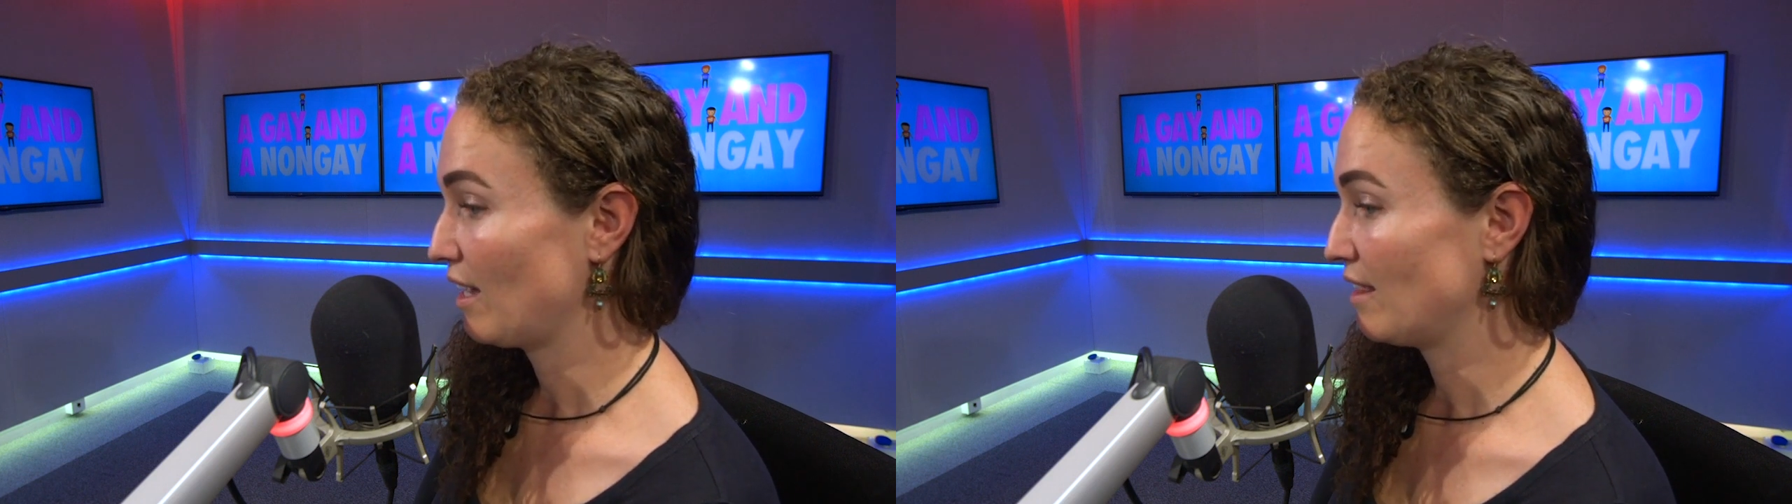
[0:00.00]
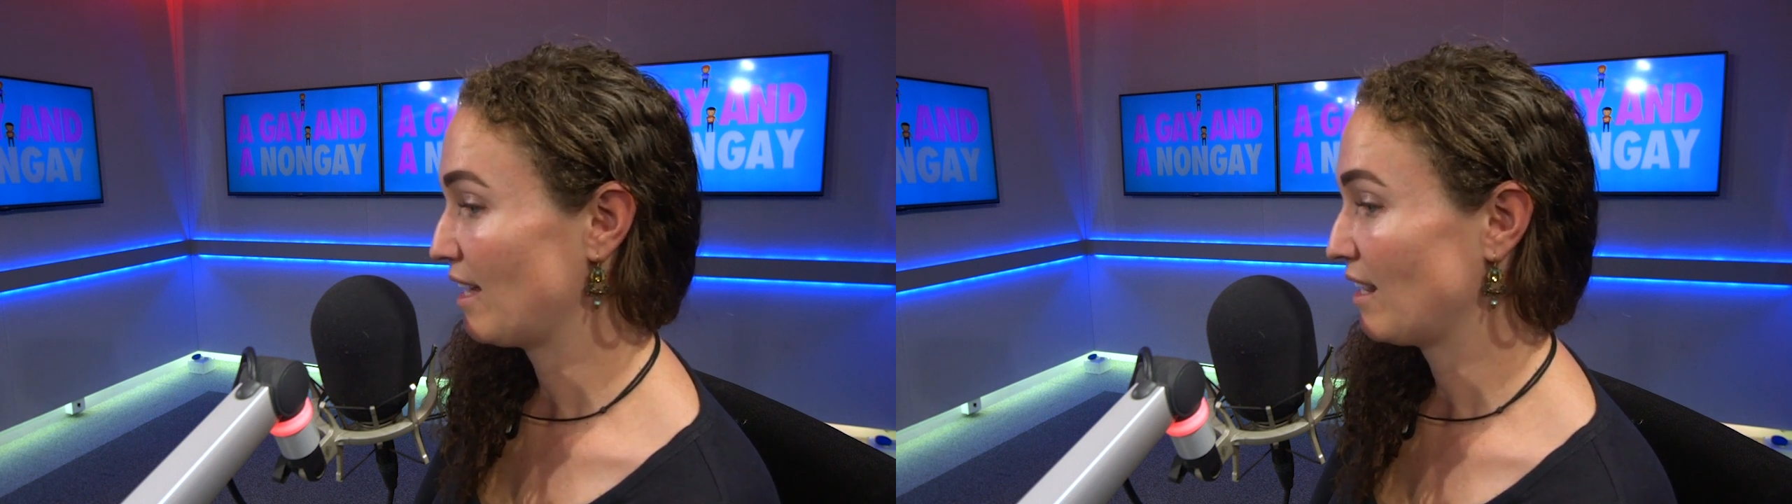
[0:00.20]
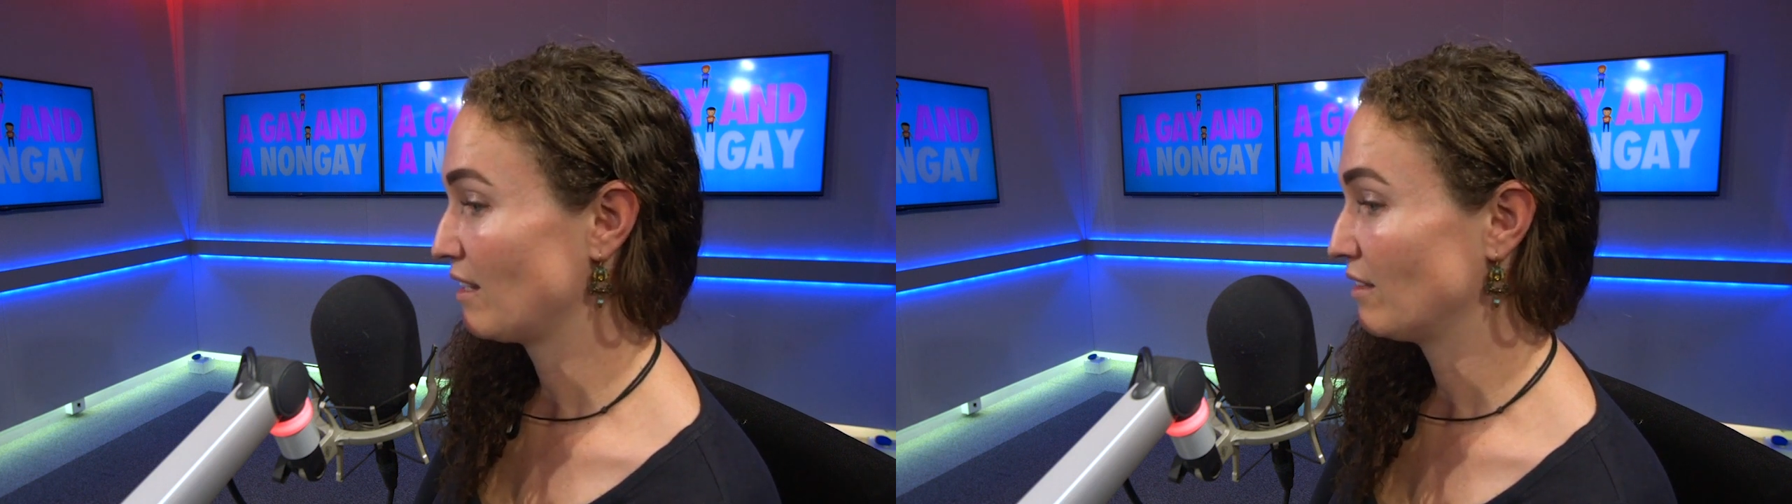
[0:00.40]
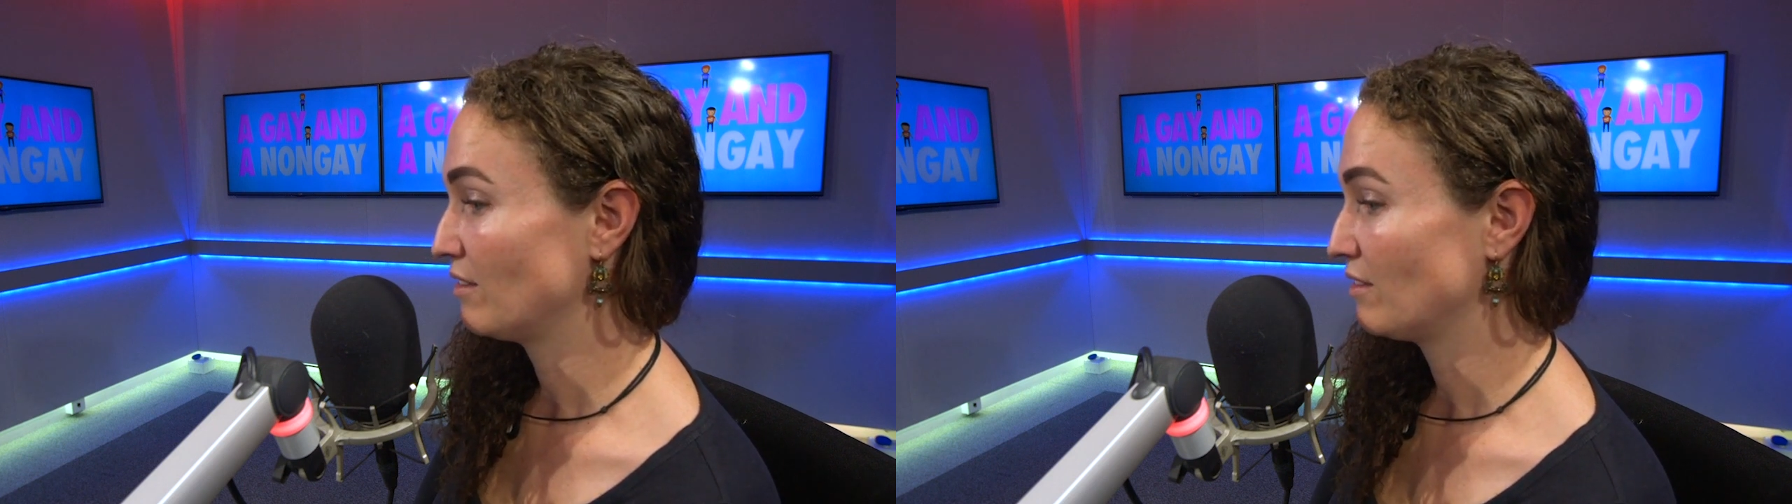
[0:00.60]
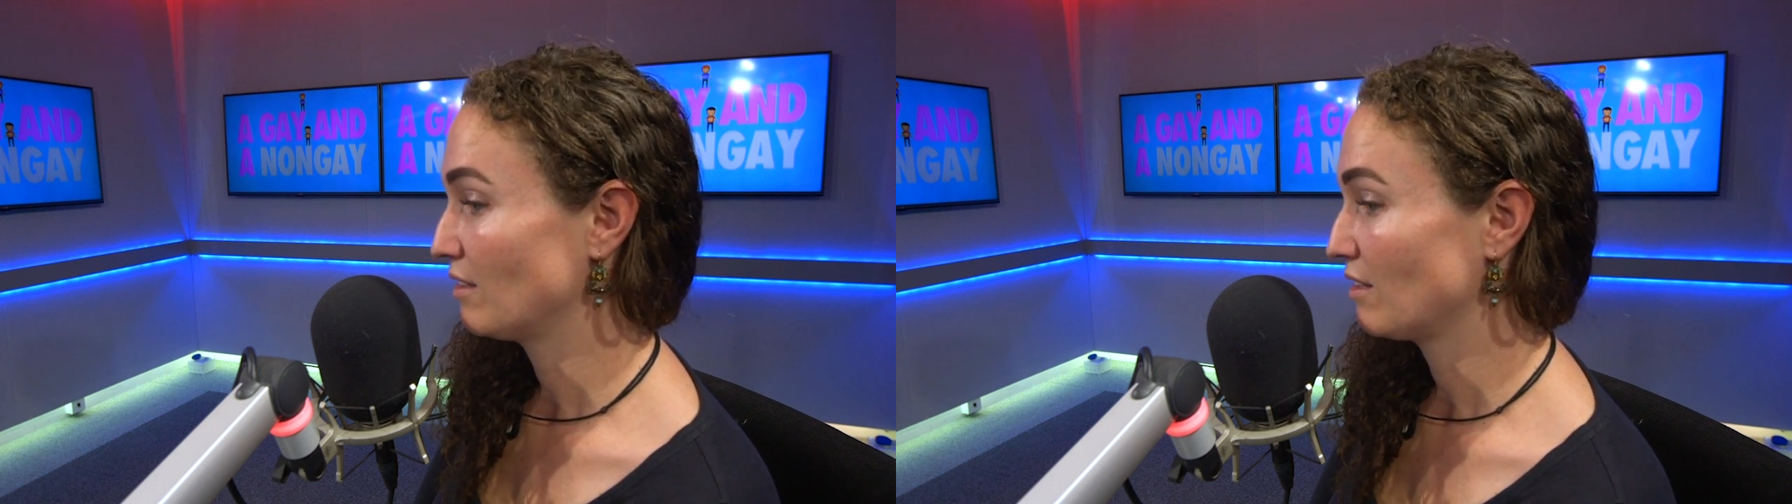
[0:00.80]
And that
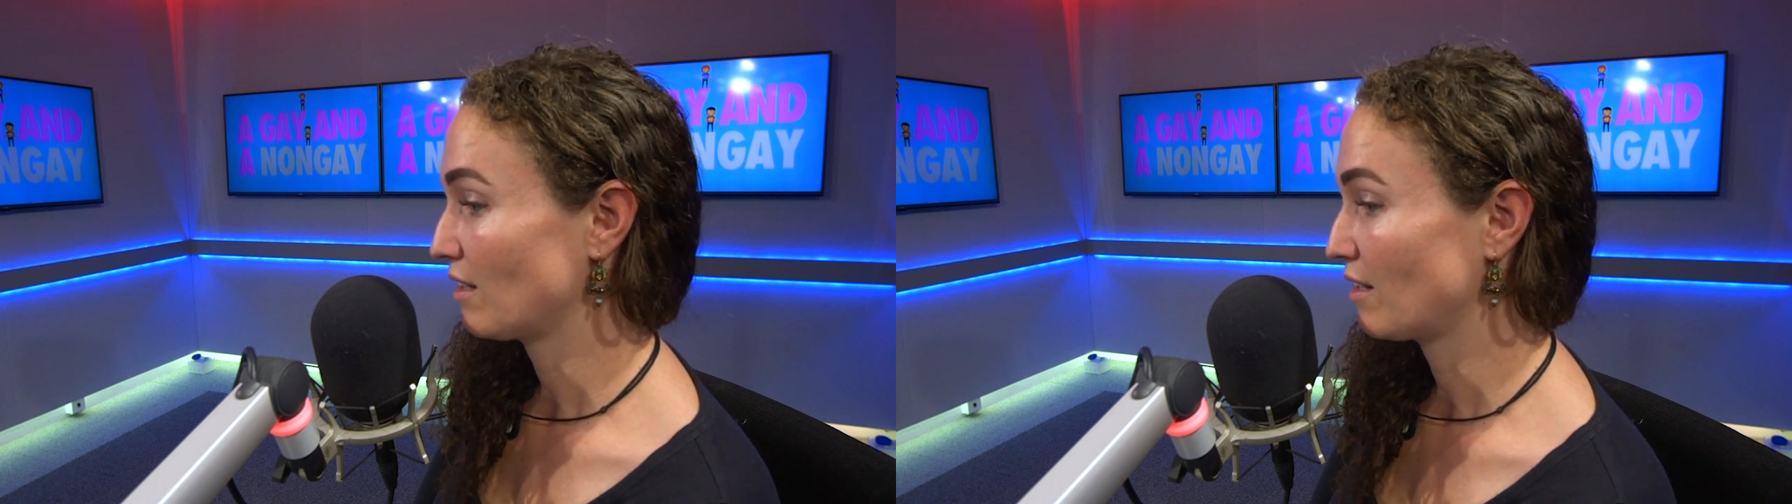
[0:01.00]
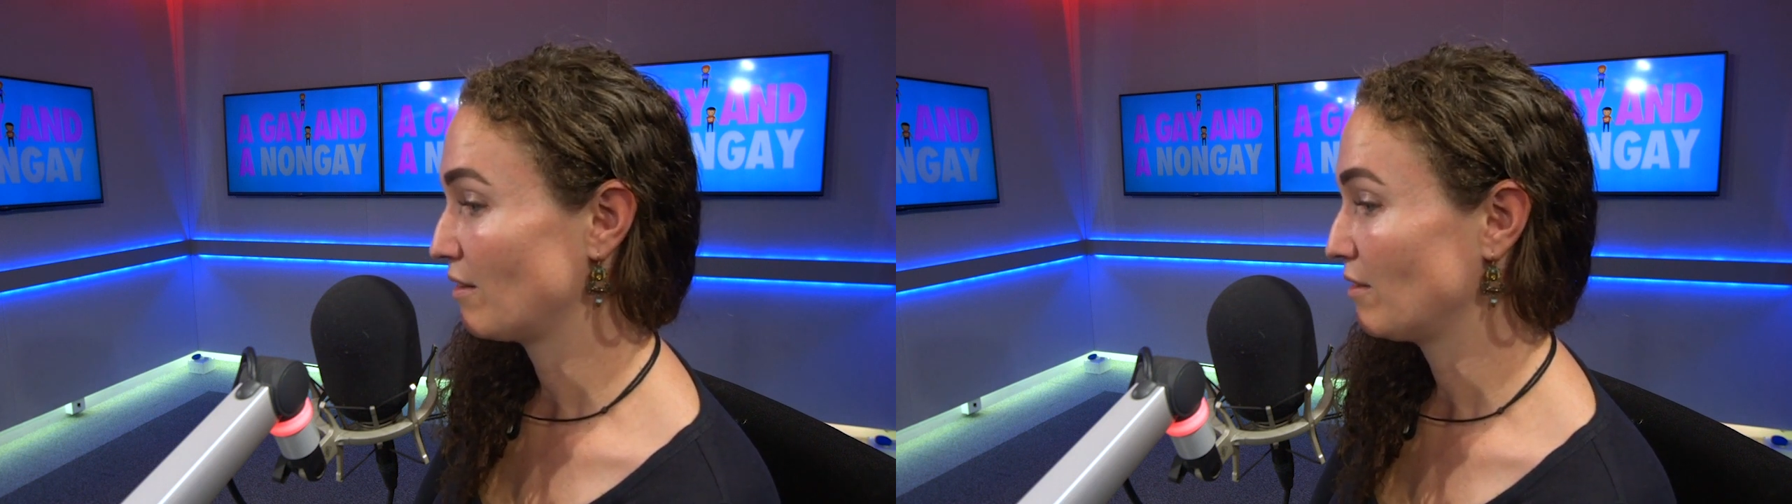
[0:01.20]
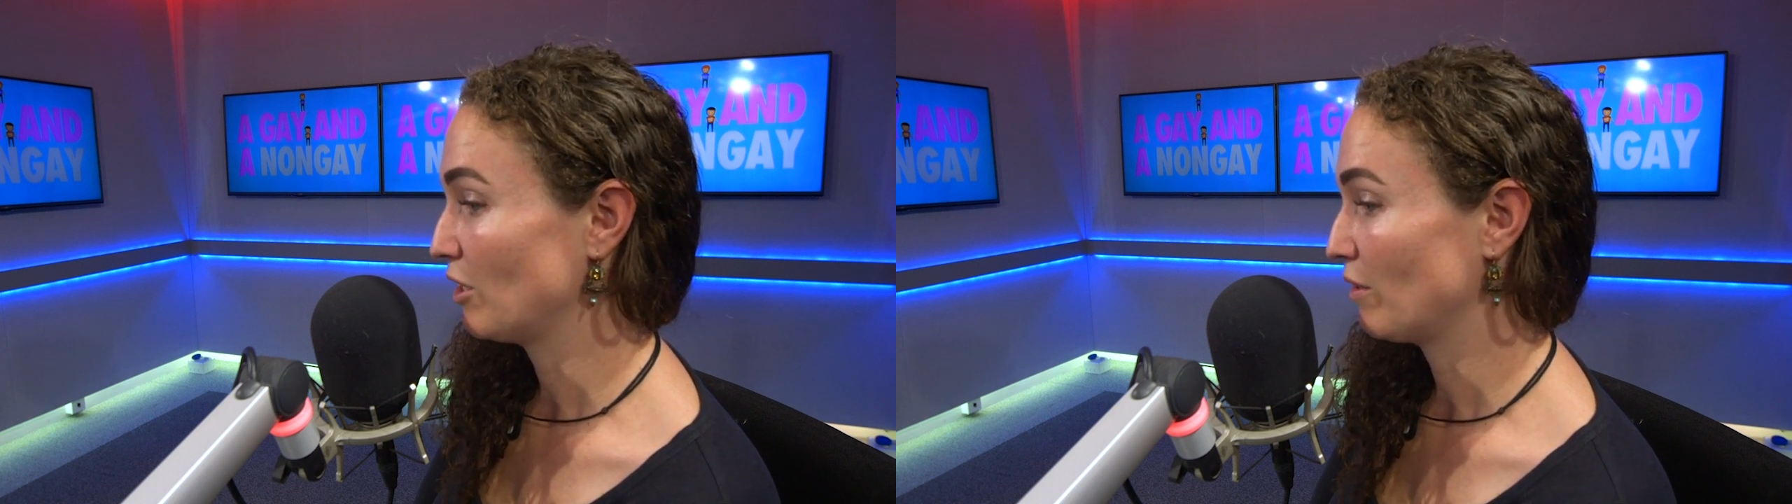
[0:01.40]
is, you